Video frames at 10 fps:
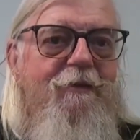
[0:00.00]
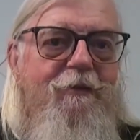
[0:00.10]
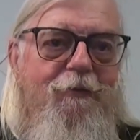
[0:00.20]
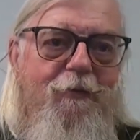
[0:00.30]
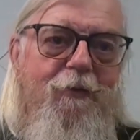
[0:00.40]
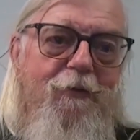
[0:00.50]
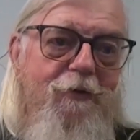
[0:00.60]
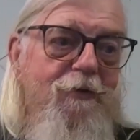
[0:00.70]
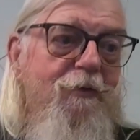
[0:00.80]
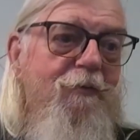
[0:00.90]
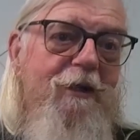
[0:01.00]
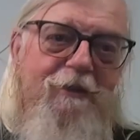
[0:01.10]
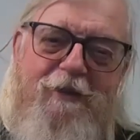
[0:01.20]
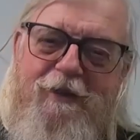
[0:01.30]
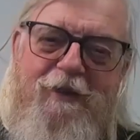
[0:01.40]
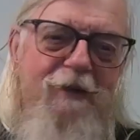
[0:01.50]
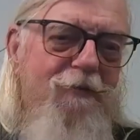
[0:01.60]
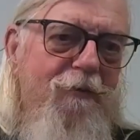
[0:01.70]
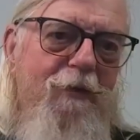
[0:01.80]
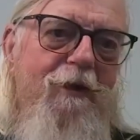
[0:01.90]
So World War II impacted
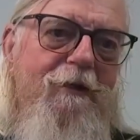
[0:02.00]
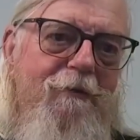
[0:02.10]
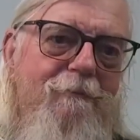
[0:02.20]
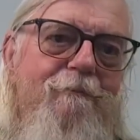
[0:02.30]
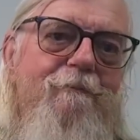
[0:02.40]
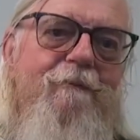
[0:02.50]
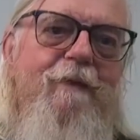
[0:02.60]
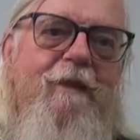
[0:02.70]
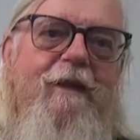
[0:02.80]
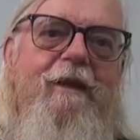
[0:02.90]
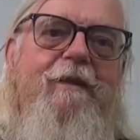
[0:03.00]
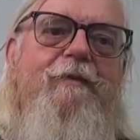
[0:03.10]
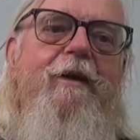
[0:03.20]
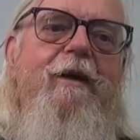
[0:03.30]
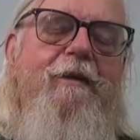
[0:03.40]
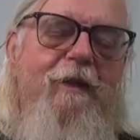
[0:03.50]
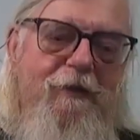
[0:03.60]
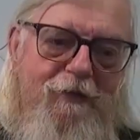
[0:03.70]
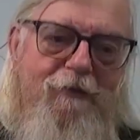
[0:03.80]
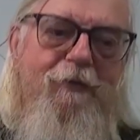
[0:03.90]
everybody. Yeah. And that's yeah, why
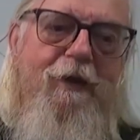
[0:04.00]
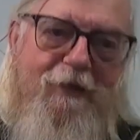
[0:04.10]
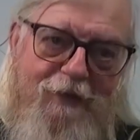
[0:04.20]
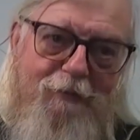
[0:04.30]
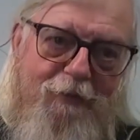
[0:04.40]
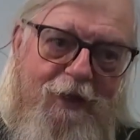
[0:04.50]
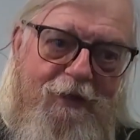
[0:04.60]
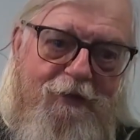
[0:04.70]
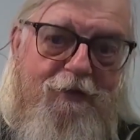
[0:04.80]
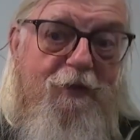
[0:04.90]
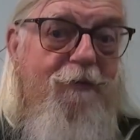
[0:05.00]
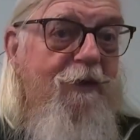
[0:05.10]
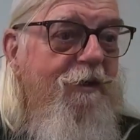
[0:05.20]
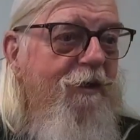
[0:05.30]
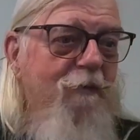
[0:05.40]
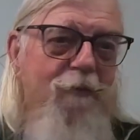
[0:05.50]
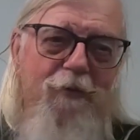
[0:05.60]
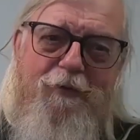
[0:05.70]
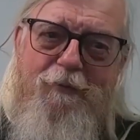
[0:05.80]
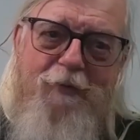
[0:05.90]
absolutely. that's why I kept at it. I find out
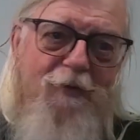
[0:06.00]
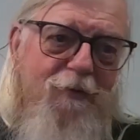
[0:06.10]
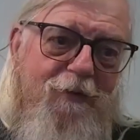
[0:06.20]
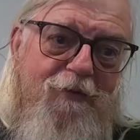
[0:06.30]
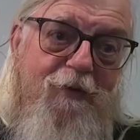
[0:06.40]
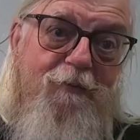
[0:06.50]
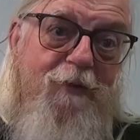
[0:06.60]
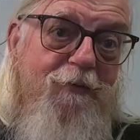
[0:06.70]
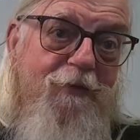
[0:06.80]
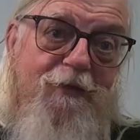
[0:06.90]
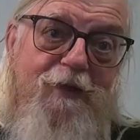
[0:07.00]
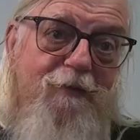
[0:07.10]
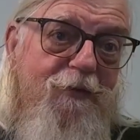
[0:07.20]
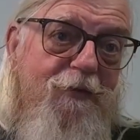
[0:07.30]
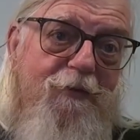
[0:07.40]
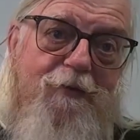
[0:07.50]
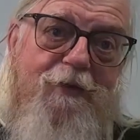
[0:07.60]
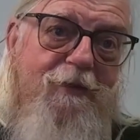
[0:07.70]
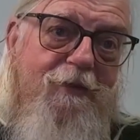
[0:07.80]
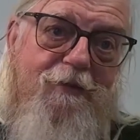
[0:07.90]
more and more information about people you never knew
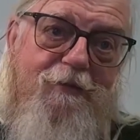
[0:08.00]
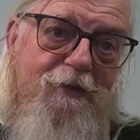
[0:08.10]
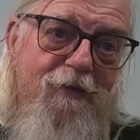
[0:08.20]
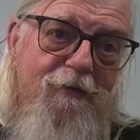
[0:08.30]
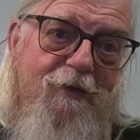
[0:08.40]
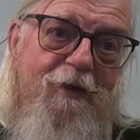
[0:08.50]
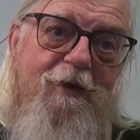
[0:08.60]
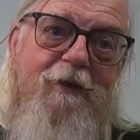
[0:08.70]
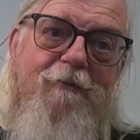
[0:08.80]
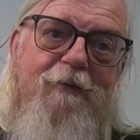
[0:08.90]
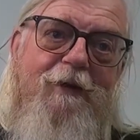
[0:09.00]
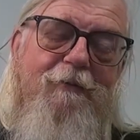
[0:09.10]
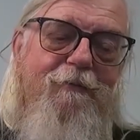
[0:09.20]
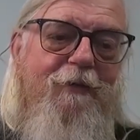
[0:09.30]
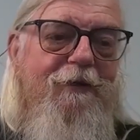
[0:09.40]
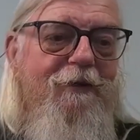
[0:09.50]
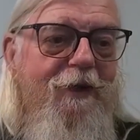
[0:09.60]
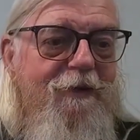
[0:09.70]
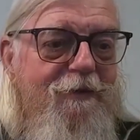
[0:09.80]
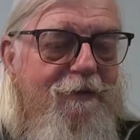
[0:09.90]
did this stuff. My my
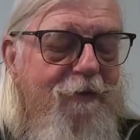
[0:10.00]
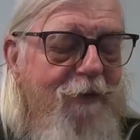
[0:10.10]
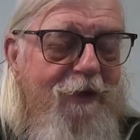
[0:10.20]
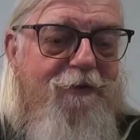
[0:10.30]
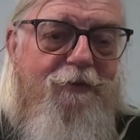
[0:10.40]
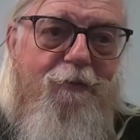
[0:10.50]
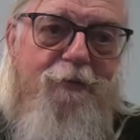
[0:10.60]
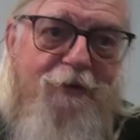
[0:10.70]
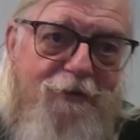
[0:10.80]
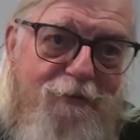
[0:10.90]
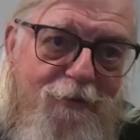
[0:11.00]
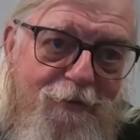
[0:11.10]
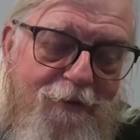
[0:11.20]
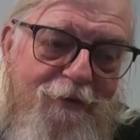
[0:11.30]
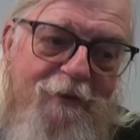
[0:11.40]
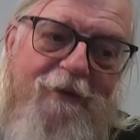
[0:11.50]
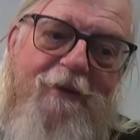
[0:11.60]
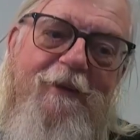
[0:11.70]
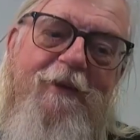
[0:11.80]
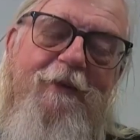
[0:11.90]
college, my high school principal,
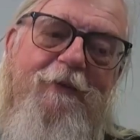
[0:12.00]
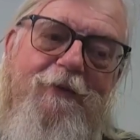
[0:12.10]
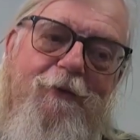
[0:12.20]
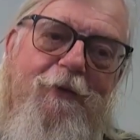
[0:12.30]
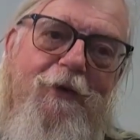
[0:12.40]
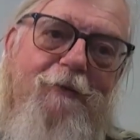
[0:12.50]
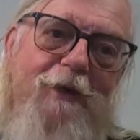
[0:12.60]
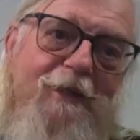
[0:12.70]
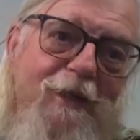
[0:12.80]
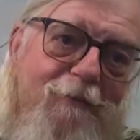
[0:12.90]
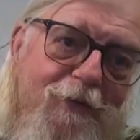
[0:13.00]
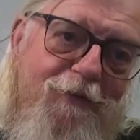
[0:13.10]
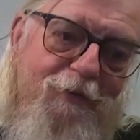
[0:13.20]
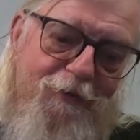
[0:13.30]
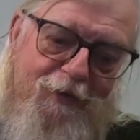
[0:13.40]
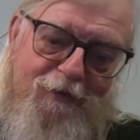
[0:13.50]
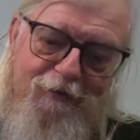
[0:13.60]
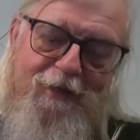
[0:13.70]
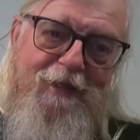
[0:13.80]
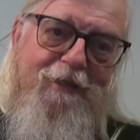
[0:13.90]
was awarded by Nimitz for that
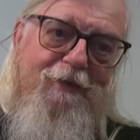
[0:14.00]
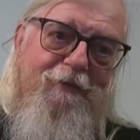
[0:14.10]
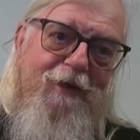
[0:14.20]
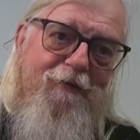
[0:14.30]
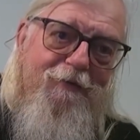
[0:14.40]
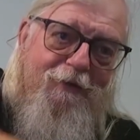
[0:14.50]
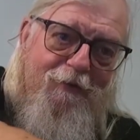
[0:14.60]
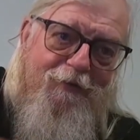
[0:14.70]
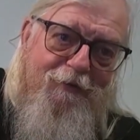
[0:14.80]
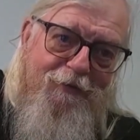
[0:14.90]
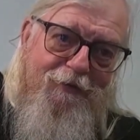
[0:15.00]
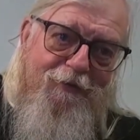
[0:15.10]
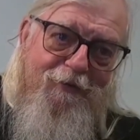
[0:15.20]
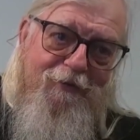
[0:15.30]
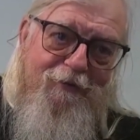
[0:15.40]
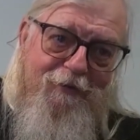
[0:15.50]
landing craft stuff he was doing.